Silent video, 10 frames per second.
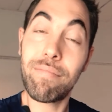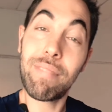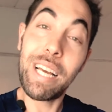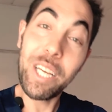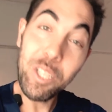
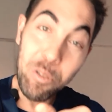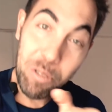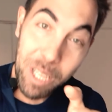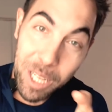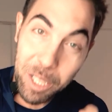I can do
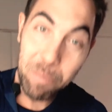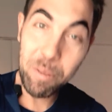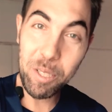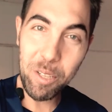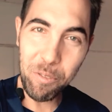it a little
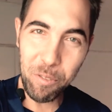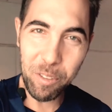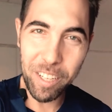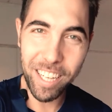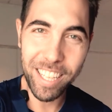bit
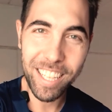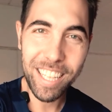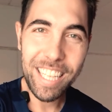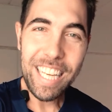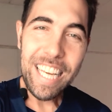differently.
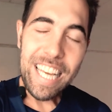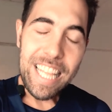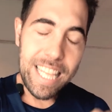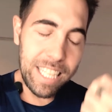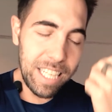
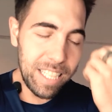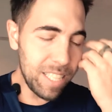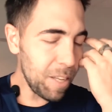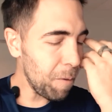This is,